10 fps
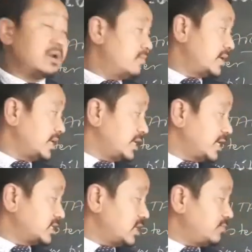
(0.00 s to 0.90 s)
But in
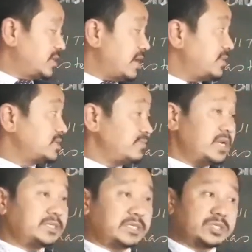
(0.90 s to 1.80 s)
case of diabetes
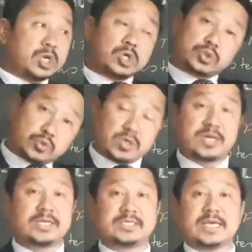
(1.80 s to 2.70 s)
mellitus, sugar
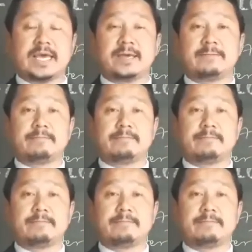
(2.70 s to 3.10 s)
is there,